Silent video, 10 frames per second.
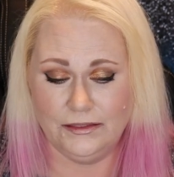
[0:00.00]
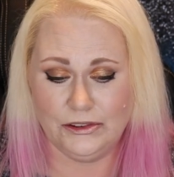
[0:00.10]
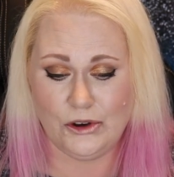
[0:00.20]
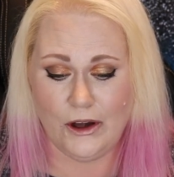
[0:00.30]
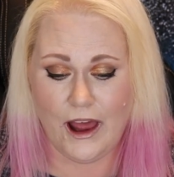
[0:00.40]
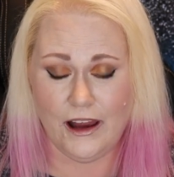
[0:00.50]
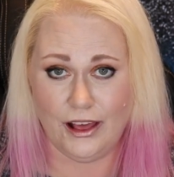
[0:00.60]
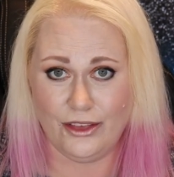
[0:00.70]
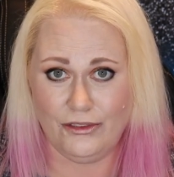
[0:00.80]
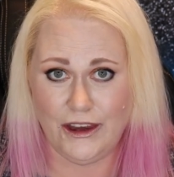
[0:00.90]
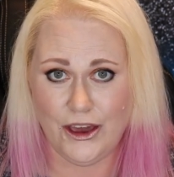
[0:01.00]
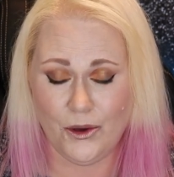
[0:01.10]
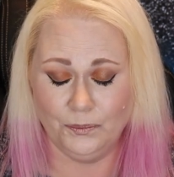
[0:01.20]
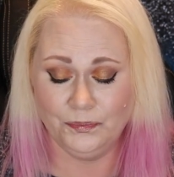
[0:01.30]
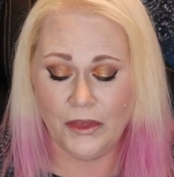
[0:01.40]
start editing the
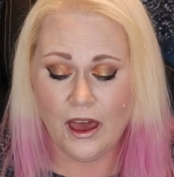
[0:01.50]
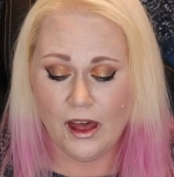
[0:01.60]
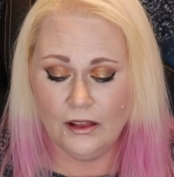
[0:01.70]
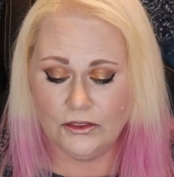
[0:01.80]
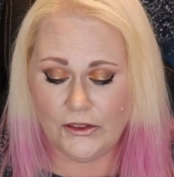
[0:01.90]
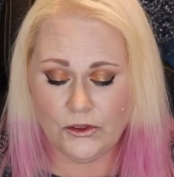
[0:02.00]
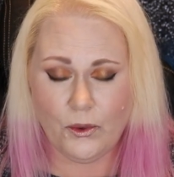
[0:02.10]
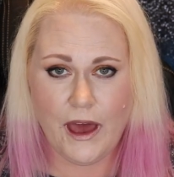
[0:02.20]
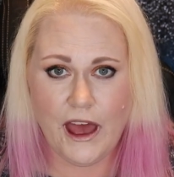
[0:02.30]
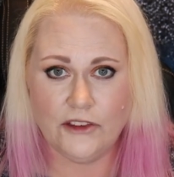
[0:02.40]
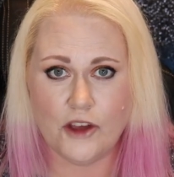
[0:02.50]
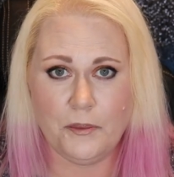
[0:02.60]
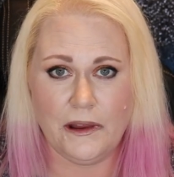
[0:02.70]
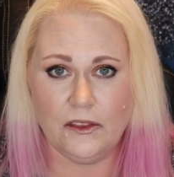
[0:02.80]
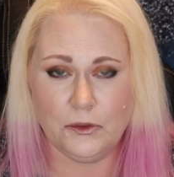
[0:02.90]
video. Let's go ahead,
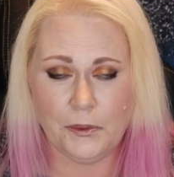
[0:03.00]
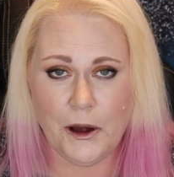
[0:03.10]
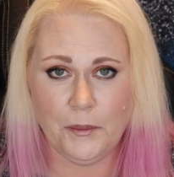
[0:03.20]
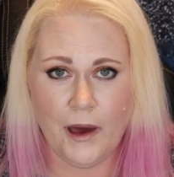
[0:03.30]
jump into the spirit